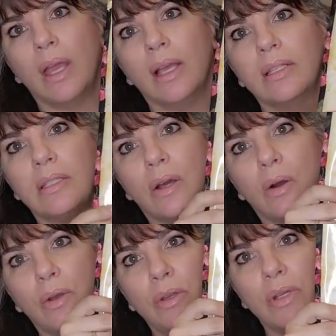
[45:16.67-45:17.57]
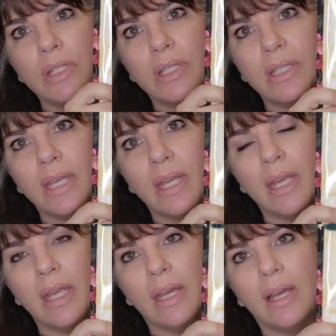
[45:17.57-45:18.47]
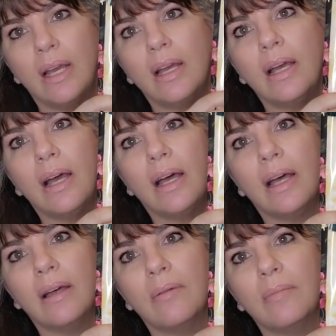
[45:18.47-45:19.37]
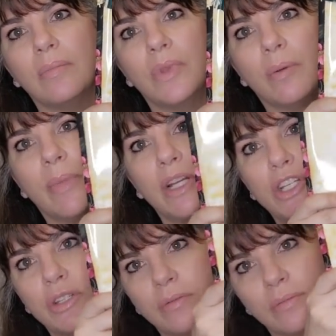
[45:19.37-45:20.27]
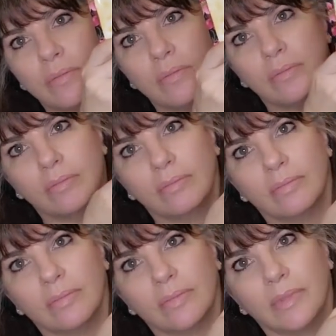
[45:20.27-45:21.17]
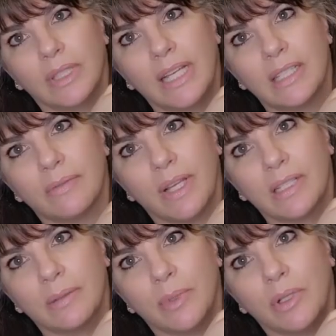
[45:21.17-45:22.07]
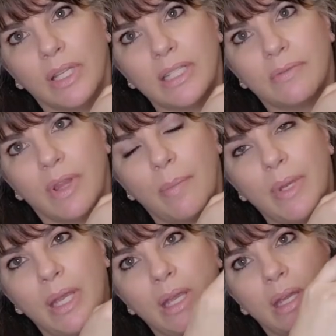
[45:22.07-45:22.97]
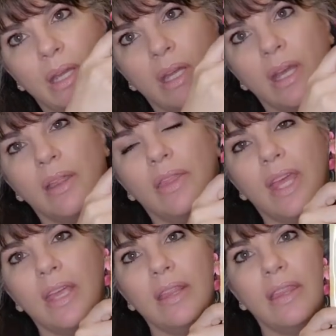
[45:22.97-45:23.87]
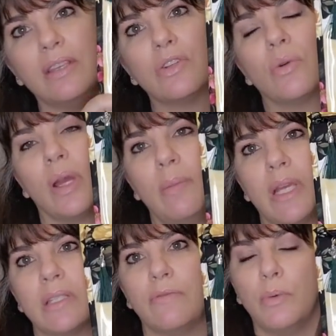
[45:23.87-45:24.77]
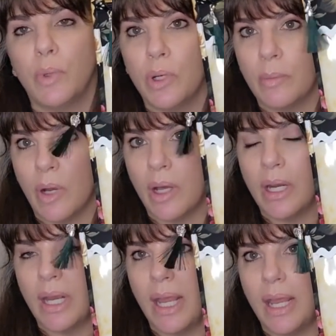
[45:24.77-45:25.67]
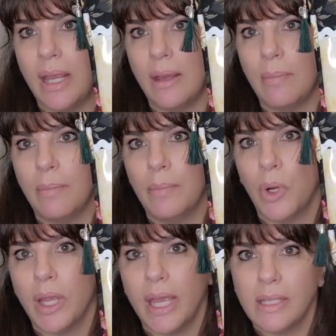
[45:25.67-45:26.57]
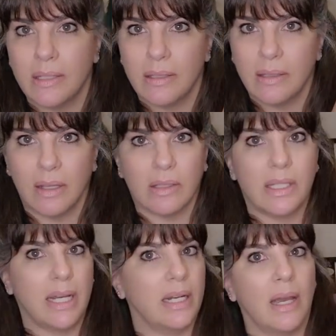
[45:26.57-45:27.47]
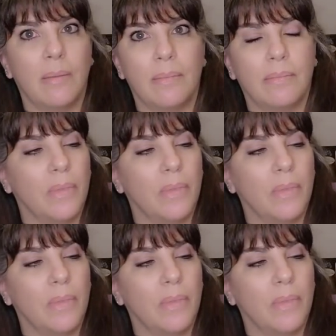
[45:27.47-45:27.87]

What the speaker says: So you can see they're much less flexible, less floppy. These are great because if you put them on a bookcase, they'll stand up.